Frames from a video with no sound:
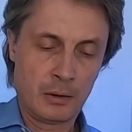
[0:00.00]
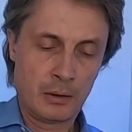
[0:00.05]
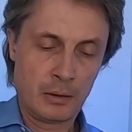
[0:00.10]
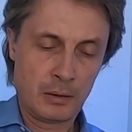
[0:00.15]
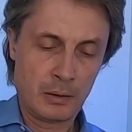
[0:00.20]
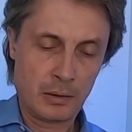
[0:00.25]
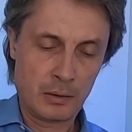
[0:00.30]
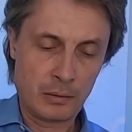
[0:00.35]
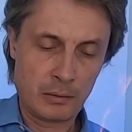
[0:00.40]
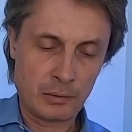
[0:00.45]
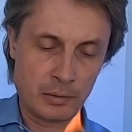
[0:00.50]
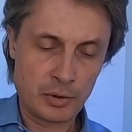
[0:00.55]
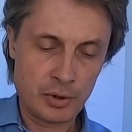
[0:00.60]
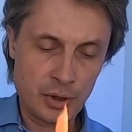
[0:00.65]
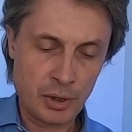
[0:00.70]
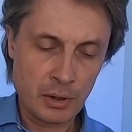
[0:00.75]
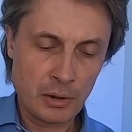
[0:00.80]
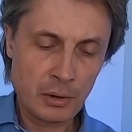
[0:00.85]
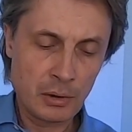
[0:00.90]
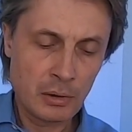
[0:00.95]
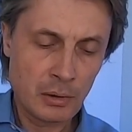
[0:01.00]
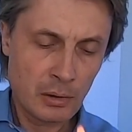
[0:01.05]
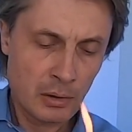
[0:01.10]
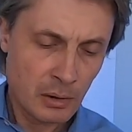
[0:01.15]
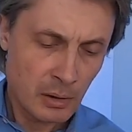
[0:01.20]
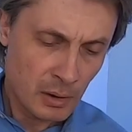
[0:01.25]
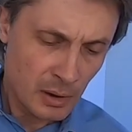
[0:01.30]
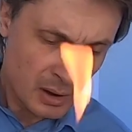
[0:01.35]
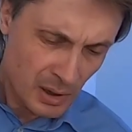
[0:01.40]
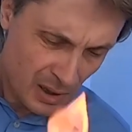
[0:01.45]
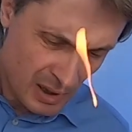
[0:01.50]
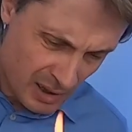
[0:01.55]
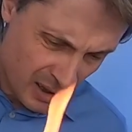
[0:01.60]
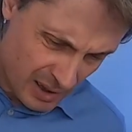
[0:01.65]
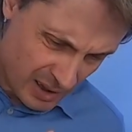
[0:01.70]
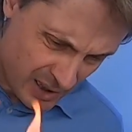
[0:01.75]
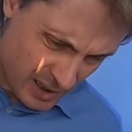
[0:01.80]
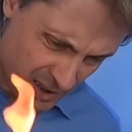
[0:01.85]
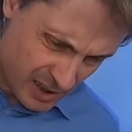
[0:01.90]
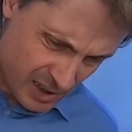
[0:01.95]
I will check.
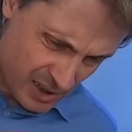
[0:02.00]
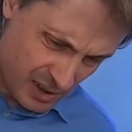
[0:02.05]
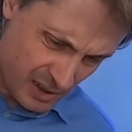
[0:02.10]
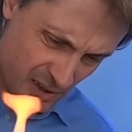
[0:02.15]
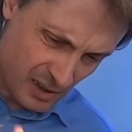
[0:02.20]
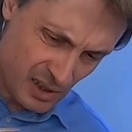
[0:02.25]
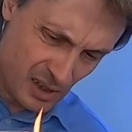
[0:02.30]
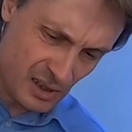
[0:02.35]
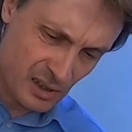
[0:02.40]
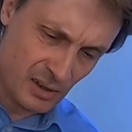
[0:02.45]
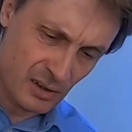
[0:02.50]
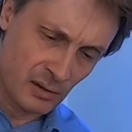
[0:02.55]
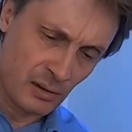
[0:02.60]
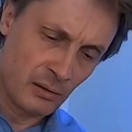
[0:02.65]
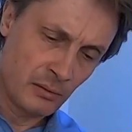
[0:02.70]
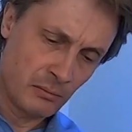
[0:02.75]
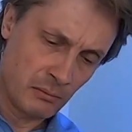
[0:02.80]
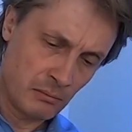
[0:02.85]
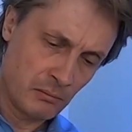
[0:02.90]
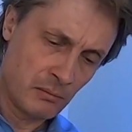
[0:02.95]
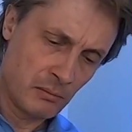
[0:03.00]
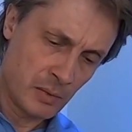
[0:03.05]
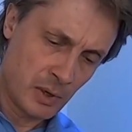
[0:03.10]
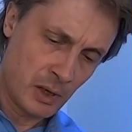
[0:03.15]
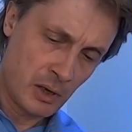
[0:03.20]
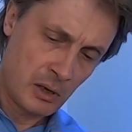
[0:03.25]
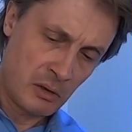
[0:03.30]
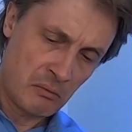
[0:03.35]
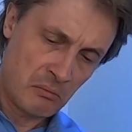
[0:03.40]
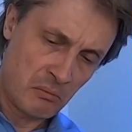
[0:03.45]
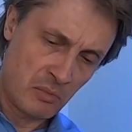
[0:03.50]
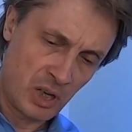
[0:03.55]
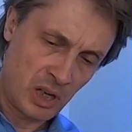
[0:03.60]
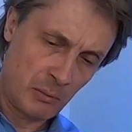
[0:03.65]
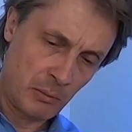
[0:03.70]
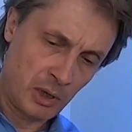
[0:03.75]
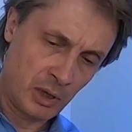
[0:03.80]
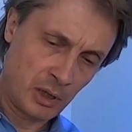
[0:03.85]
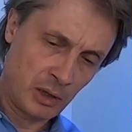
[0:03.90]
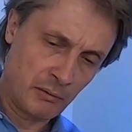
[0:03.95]
I think it's still,
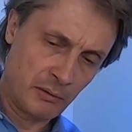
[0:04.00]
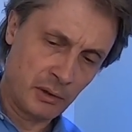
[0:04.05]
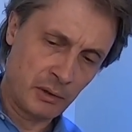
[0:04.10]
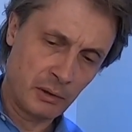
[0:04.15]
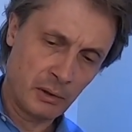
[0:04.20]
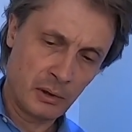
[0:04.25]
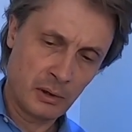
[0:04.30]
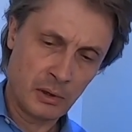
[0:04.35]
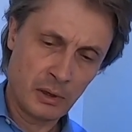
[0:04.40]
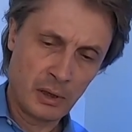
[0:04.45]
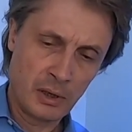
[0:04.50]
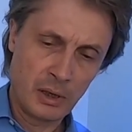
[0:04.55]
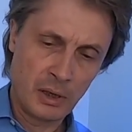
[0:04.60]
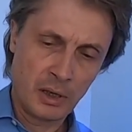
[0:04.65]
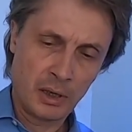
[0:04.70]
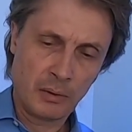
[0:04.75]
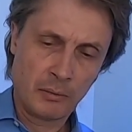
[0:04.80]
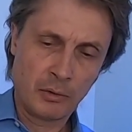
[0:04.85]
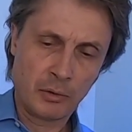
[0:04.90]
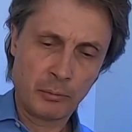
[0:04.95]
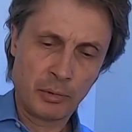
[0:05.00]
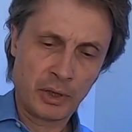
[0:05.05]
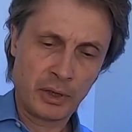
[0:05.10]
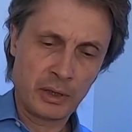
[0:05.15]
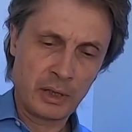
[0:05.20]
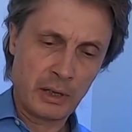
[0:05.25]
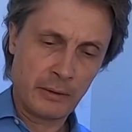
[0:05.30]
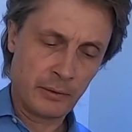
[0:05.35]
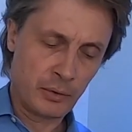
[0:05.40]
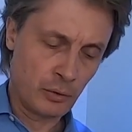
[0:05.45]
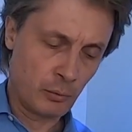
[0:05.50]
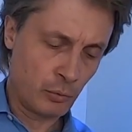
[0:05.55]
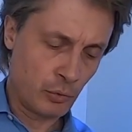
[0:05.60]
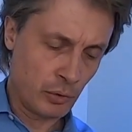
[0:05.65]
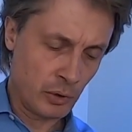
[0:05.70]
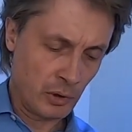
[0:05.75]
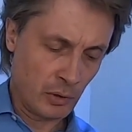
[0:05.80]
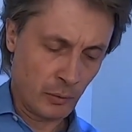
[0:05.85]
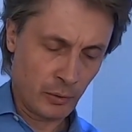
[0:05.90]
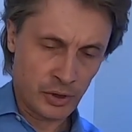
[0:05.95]
maybe it even will be enough to
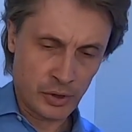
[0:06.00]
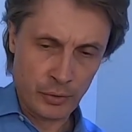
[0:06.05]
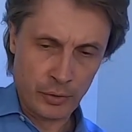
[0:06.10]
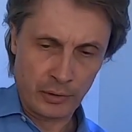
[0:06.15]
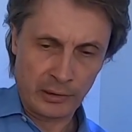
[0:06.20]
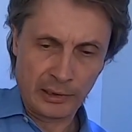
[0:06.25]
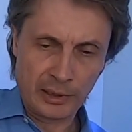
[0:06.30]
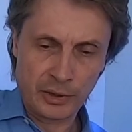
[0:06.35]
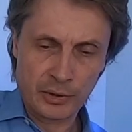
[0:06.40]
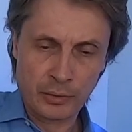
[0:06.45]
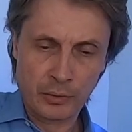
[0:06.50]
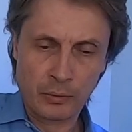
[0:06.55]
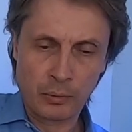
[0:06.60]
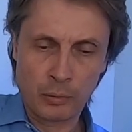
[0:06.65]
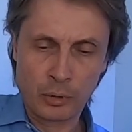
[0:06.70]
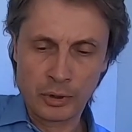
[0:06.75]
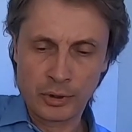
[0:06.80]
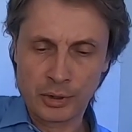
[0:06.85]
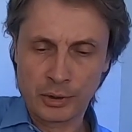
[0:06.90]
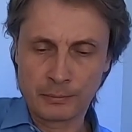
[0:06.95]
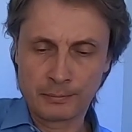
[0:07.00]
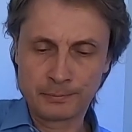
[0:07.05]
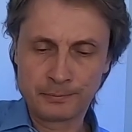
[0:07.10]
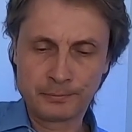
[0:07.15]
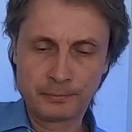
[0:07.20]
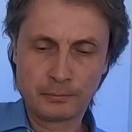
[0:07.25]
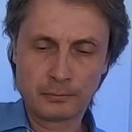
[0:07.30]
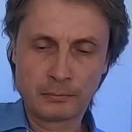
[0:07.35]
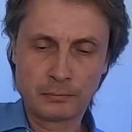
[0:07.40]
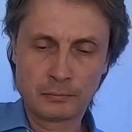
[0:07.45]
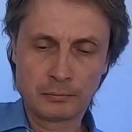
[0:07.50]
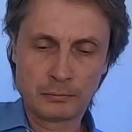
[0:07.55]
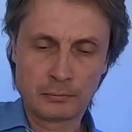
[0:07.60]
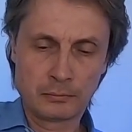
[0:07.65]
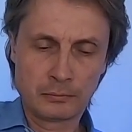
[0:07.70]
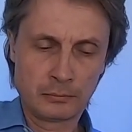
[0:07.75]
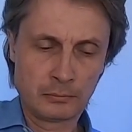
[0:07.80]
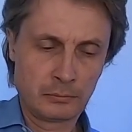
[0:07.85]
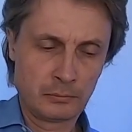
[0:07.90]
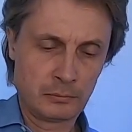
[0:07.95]
boil a third liter of water.
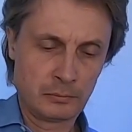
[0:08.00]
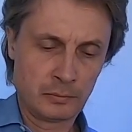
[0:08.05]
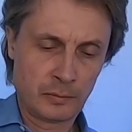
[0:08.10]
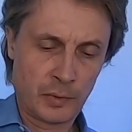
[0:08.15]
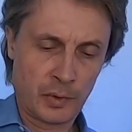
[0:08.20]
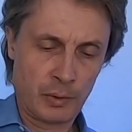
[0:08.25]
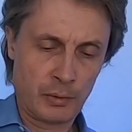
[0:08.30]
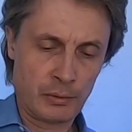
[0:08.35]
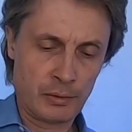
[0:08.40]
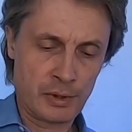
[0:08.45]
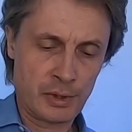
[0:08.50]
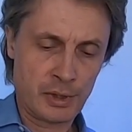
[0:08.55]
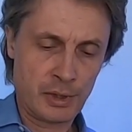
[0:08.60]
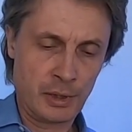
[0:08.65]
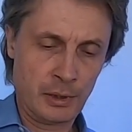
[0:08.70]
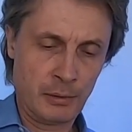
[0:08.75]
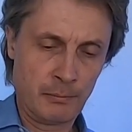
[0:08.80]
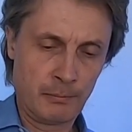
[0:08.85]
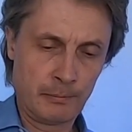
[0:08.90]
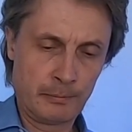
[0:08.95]
We'll see.